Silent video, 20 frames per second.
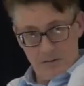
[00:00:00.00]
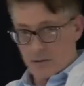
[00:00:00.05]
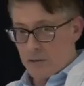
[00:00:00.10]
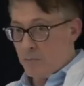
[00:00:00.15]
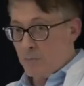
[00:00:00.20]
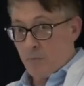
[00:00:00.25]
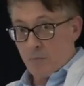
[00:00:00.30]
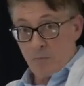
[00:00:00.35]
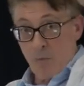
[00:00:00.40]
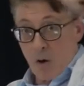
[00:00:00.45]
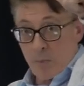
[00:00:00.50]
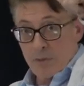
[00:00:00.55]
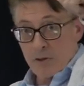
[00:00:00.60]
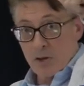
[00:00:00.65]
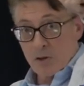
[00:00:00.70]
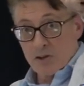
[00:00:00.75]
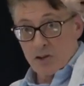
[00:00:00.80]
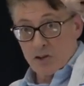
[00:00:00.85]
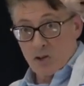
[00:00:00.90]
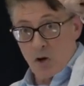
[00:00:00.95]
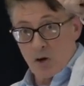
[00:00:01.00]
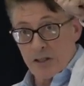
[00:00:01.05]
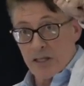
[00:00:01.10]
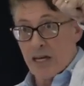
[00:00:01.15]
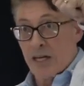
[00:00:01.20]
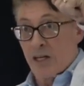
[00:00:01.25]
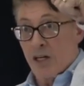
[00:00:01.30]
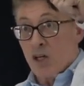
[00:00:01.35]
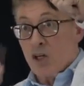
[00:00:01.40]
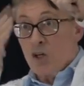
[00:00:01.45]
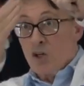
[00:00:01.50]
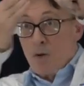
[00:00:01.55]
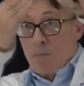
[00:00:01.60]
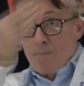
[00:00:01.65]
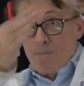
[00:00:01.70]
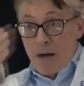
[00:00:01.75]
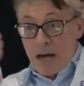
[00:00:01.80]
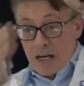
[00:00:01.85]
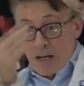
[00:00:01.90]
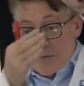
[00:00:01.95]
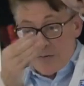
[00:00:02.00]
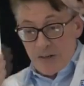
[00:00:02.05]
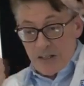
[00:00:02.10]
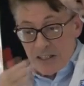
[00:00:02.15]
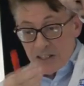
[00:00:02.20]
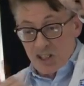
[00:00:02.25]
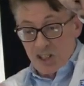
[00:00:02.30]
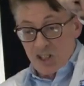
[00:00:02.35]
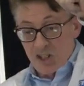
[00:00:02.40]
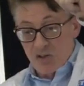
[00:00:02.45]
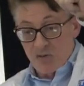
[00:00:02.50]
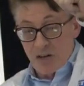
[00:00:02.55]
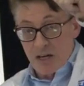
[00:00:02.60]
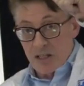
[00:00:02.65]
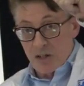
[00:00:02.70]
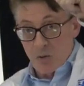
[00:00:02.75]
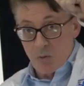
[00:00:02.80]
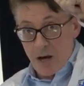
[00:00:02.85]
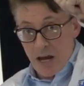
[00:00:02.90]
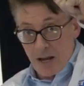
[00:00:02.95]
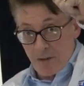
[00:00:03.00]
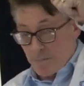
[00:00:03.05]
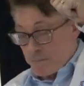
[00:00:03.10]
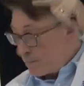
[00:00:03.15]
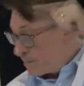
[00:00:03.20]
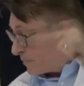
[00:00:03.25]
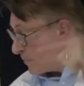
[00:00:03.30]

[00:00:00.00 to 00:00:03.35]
The moment you join in, you're benefiting straight away.